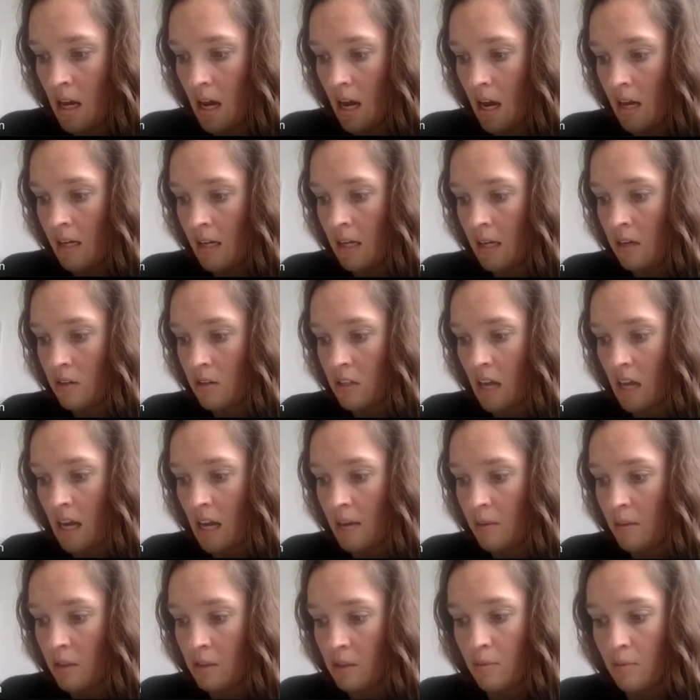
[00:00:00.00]
And here
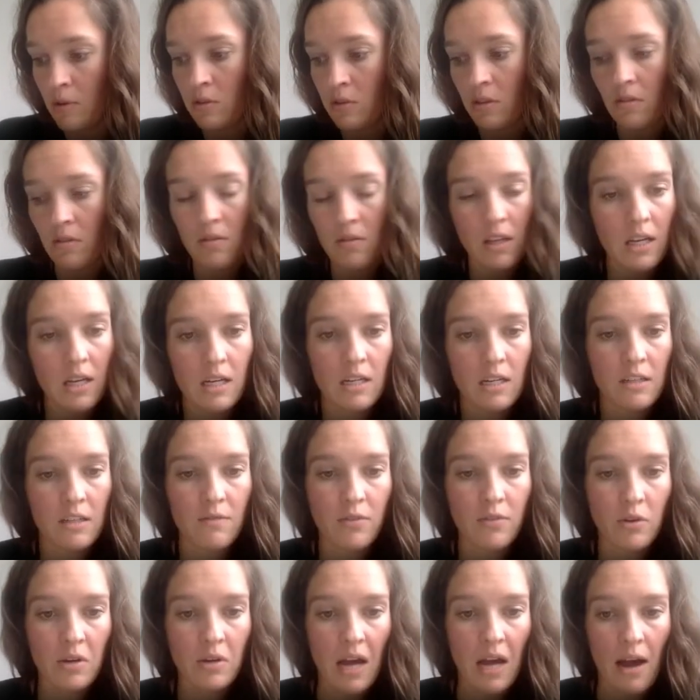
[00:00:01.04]
tablespoons are related to
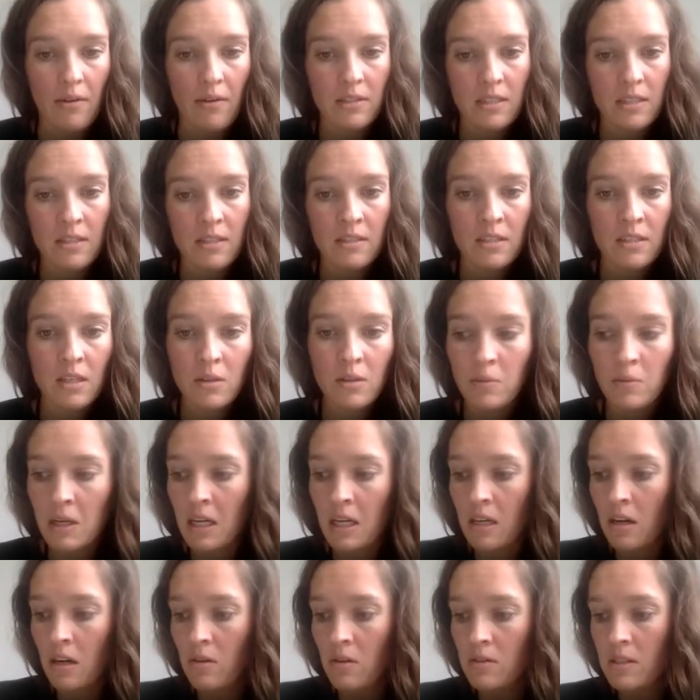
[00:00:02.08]
fluid ounces. So we can use